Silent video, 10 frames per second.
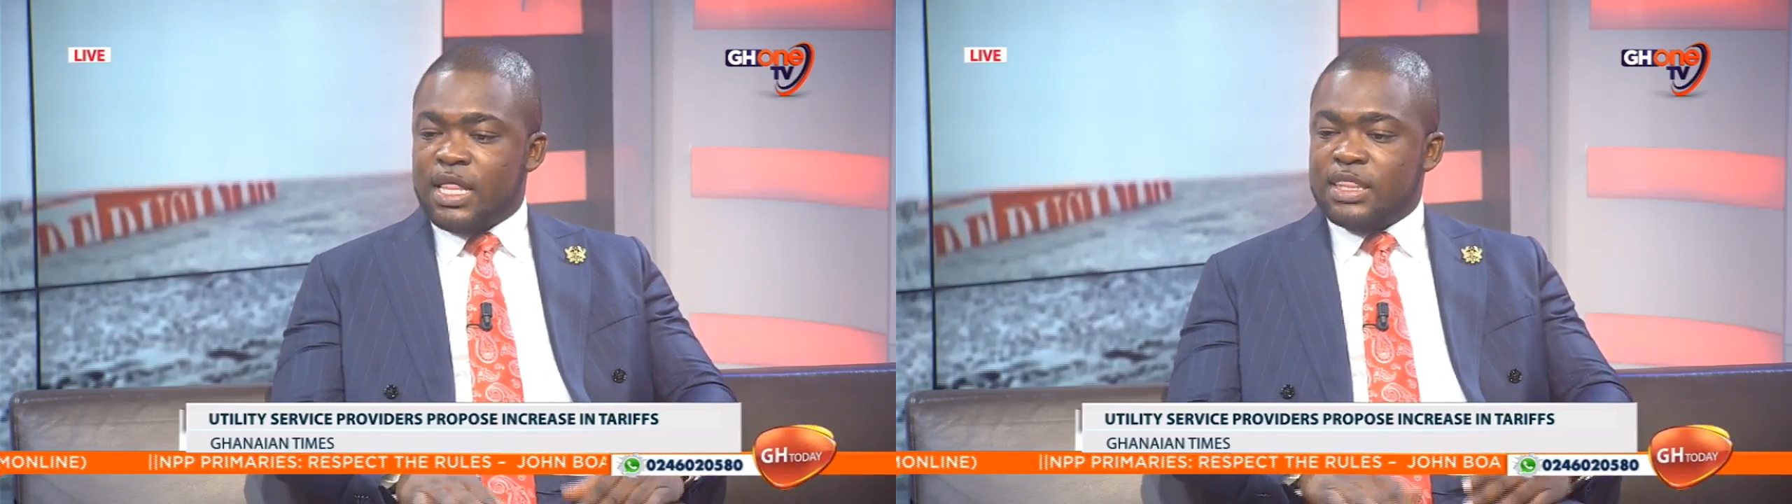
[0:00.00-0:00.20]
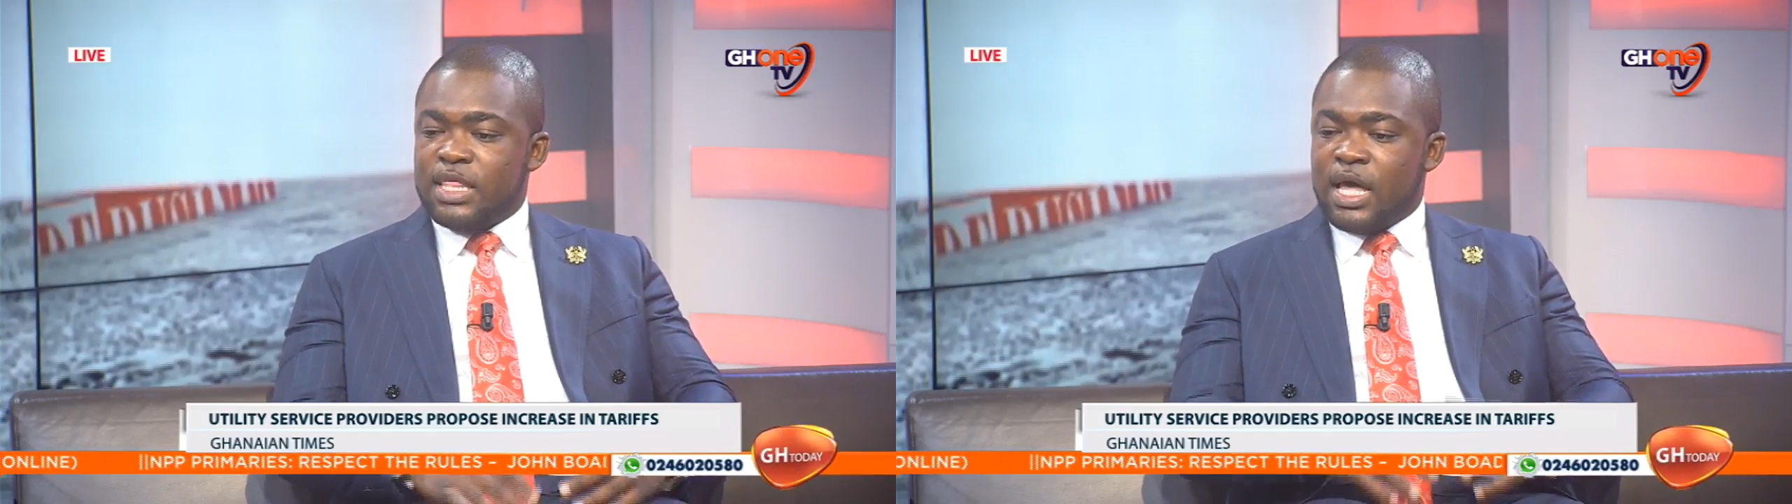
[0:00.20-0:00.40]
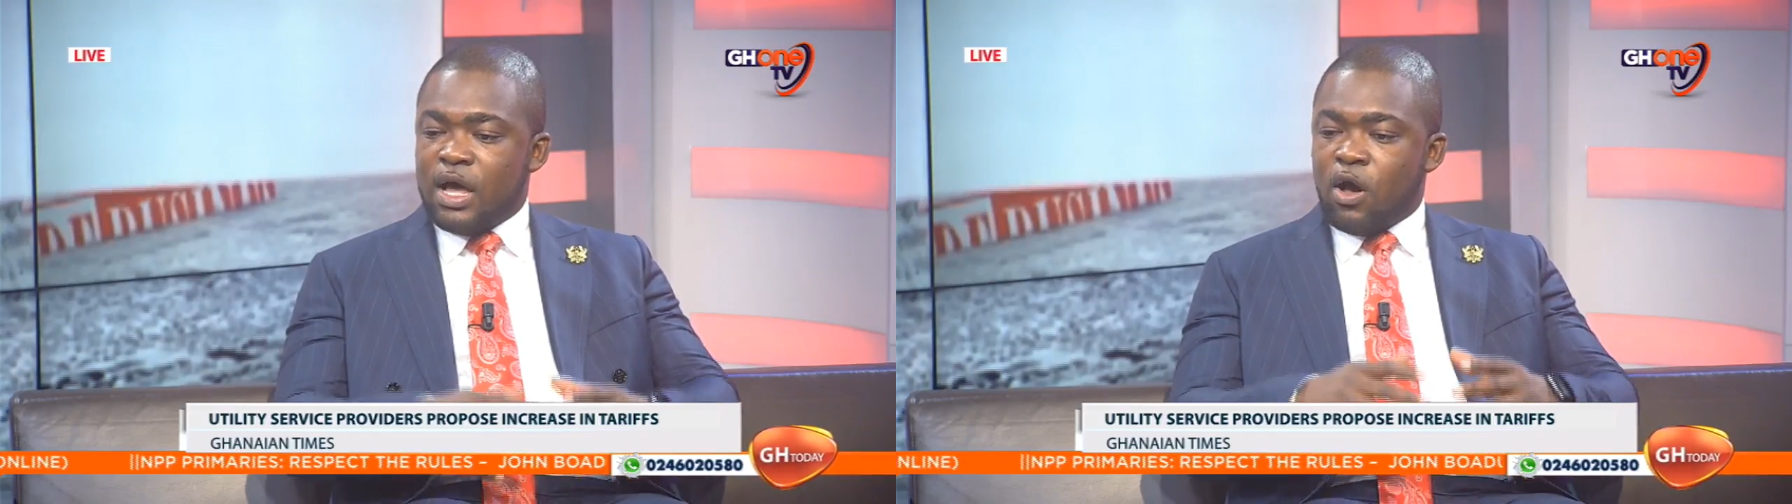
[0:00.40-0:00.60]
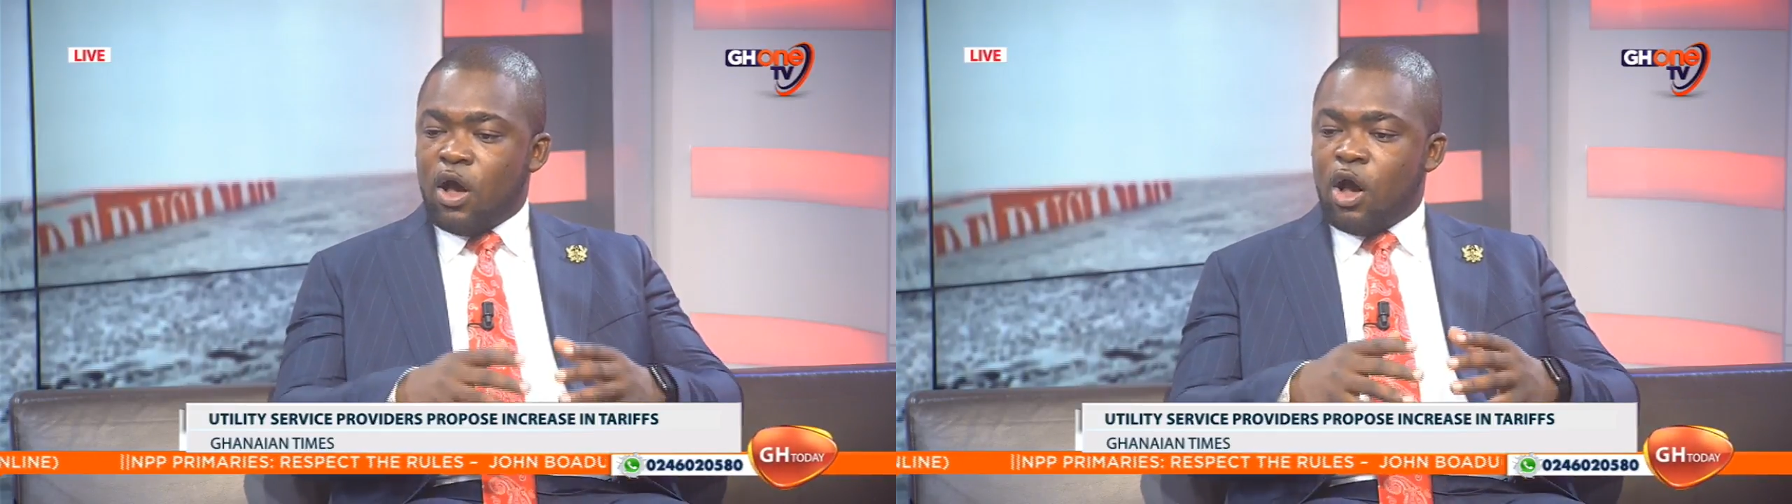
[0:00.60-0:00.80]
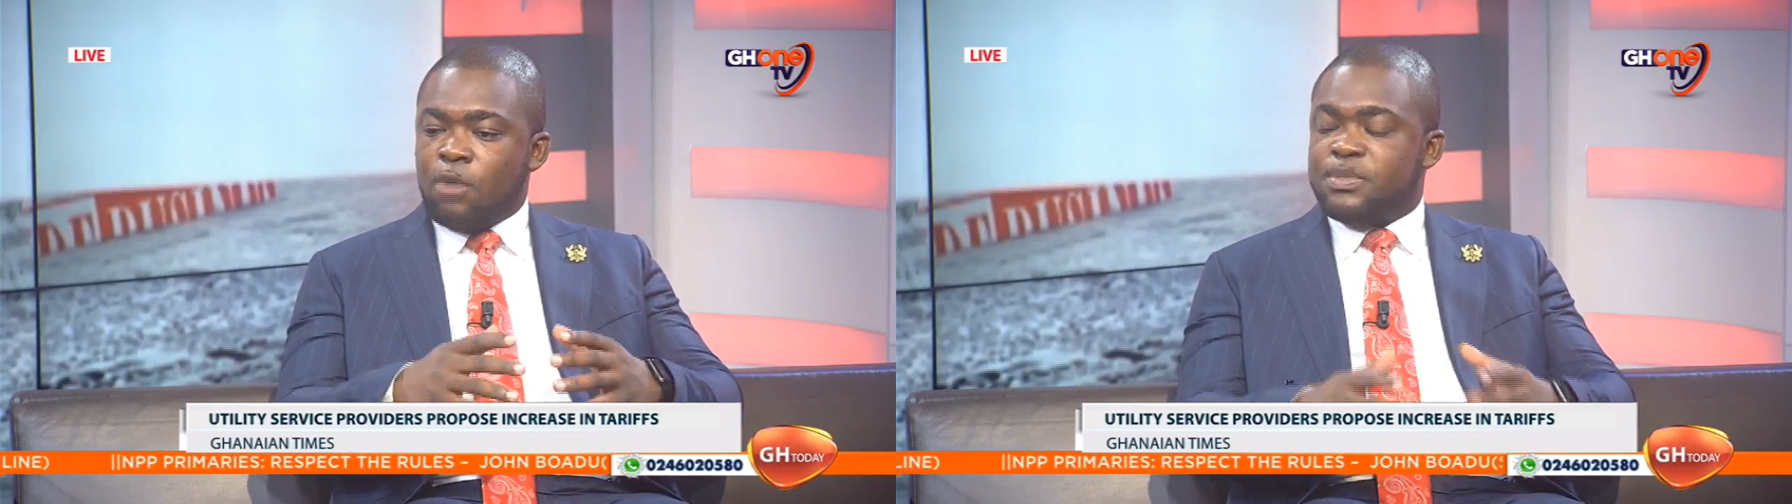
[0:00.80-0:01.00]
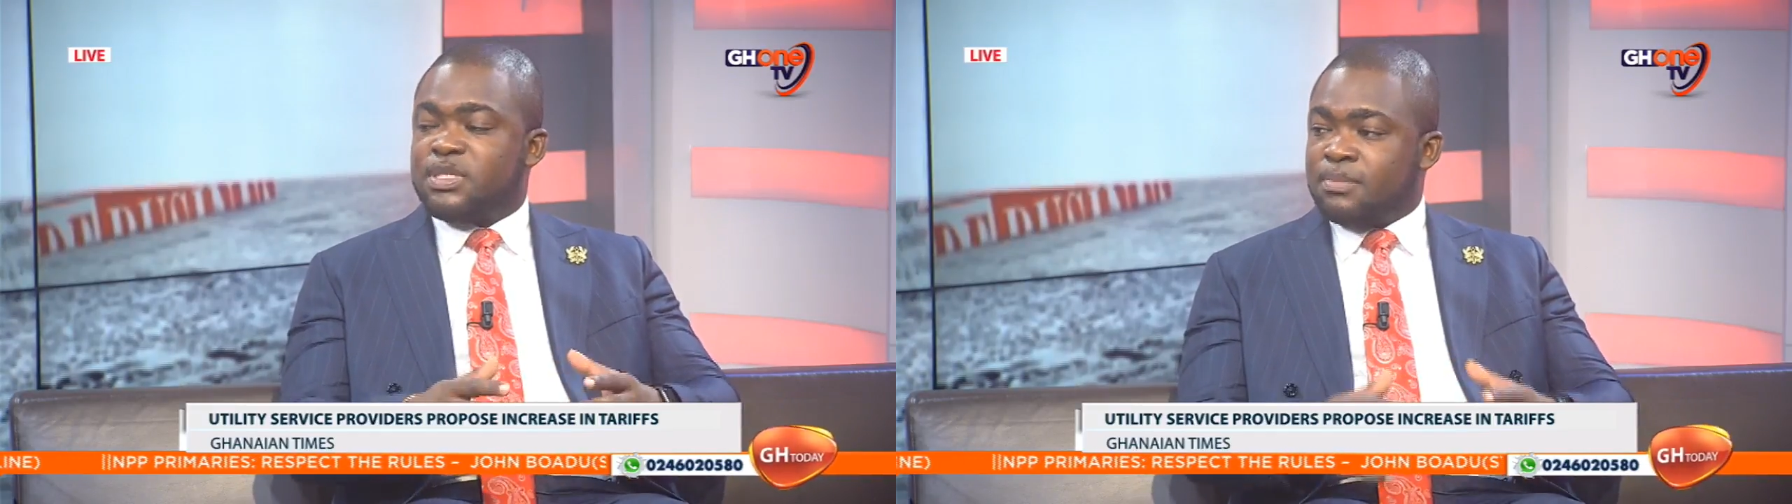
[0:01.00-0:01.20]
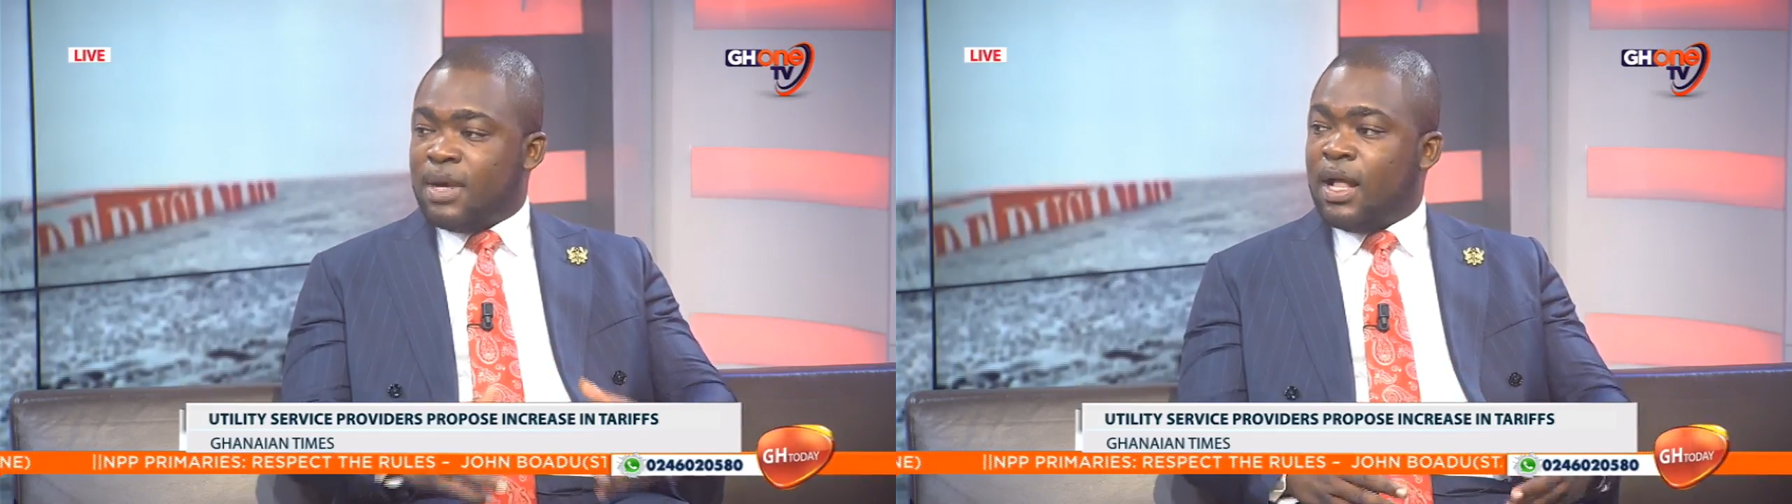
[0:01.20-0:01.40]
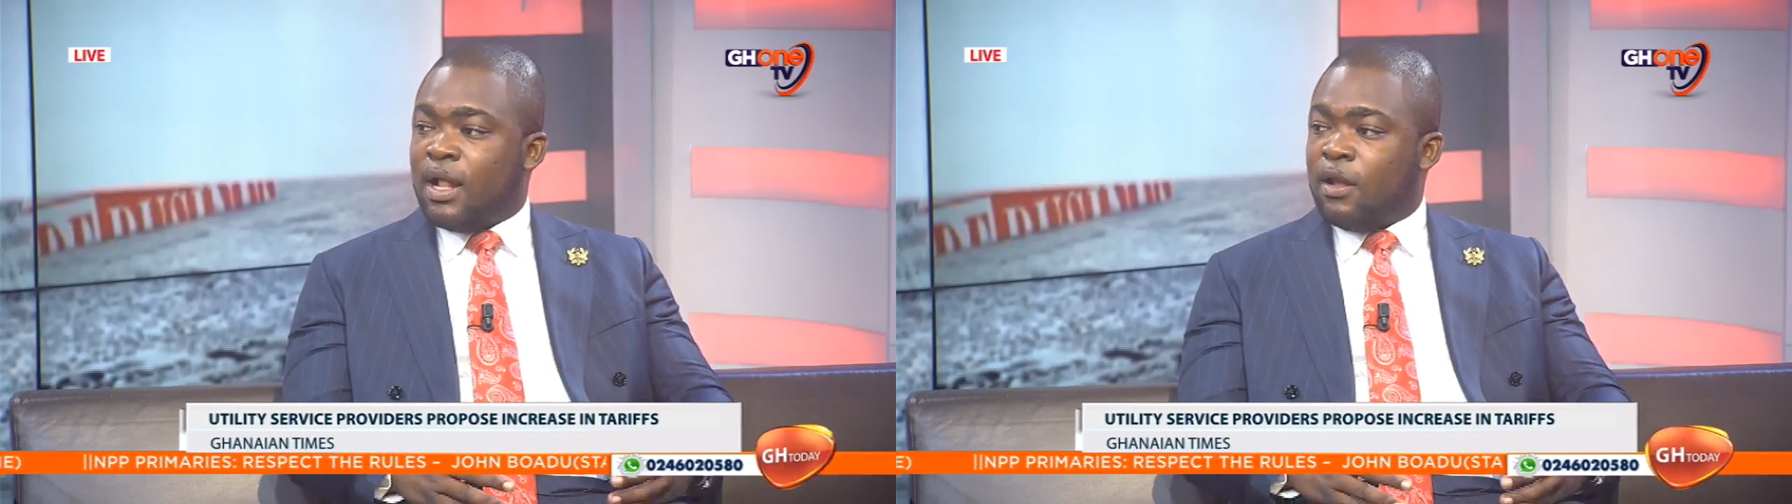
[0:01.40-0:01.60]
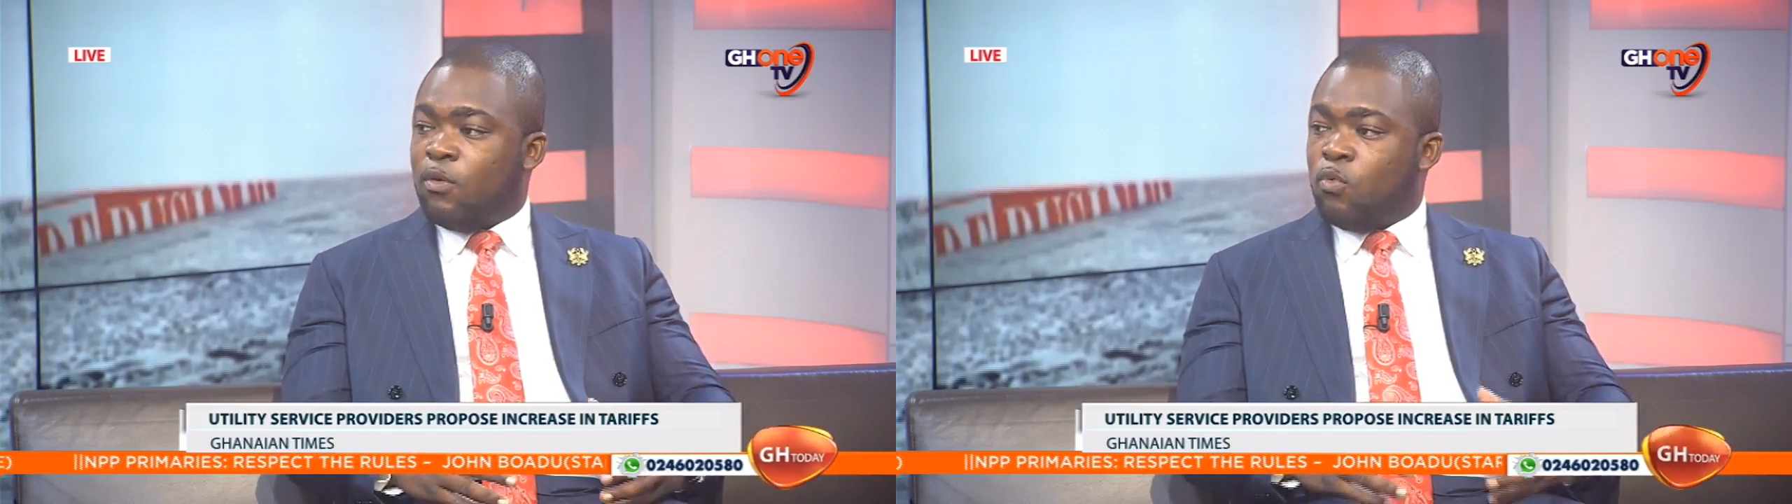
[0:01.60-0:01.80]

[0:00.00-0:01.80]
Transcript: the optimal